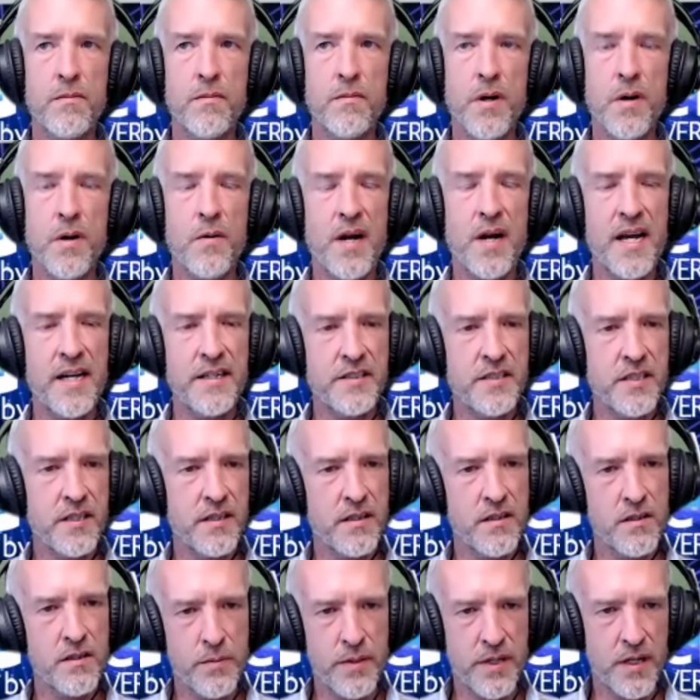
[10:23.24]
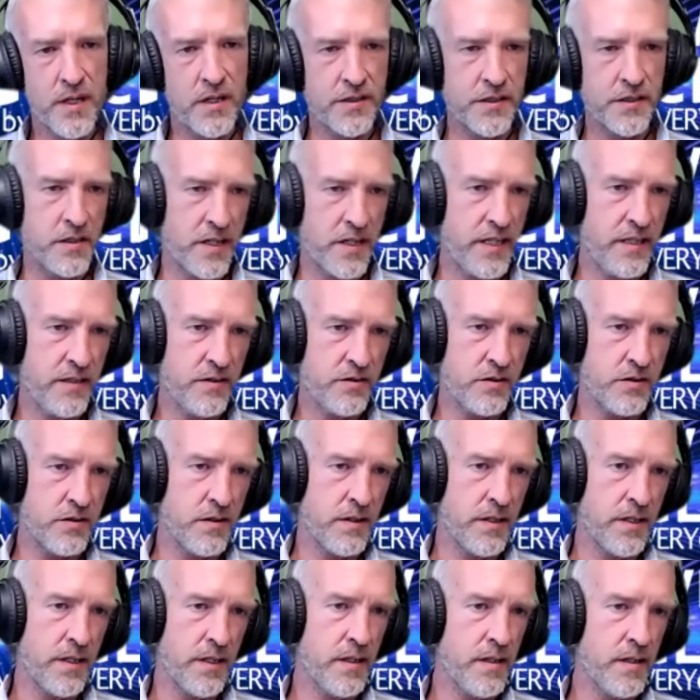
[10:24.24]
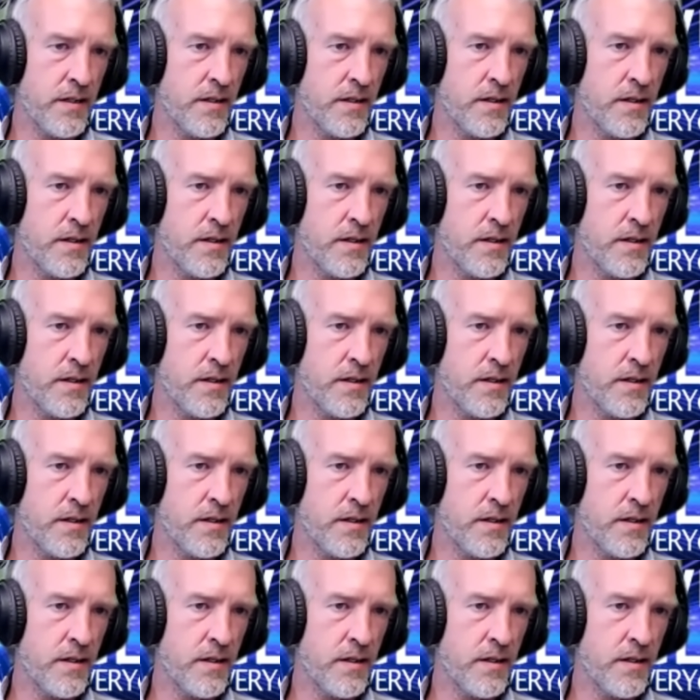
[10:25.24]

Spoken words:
I want to ask you a little bit on your history,